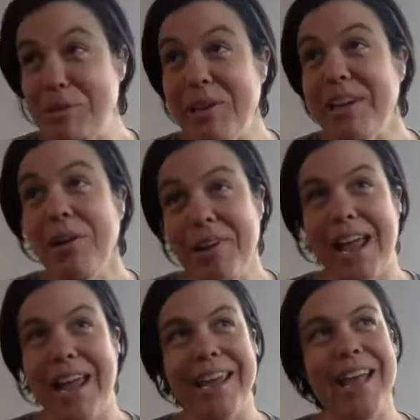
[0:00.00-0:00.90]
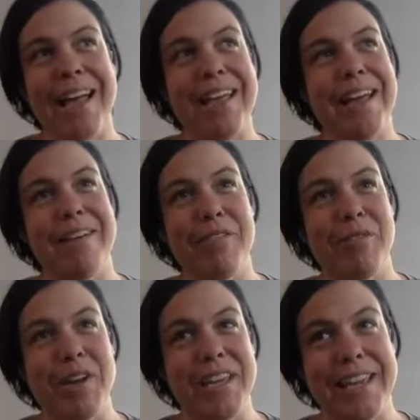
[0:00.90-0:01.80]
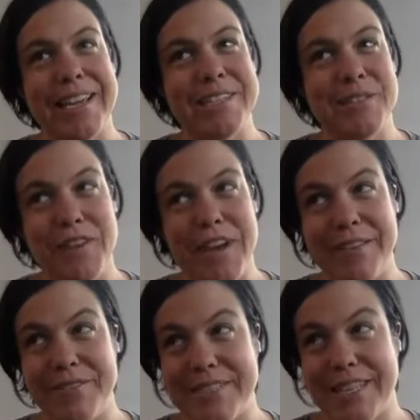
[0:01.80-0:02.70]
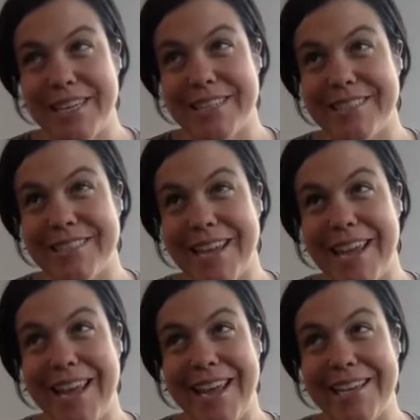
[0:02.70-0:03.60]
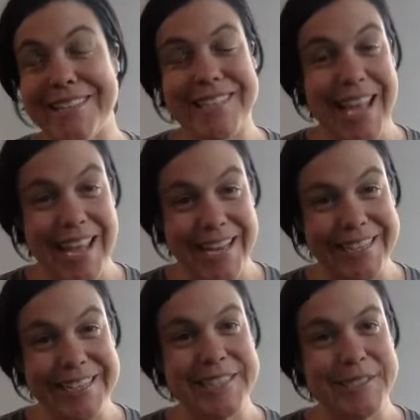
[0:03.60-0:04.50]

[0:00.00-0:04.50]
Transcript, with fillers: doing okay. I have three kids five, six, and 10.